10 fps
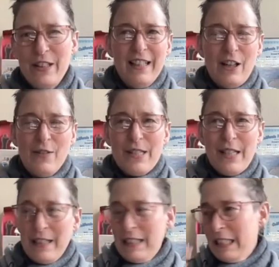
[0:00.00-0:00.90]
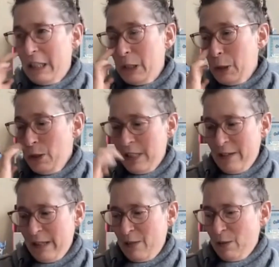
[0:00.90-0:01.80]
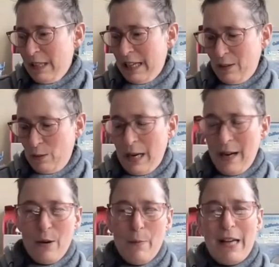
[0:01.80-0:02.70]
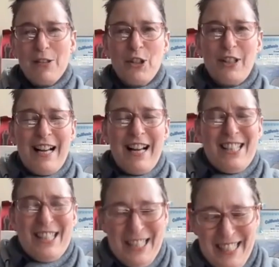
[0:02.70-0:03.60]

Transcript: And all of a sudden, the Dune series was like, wow, a masterclass.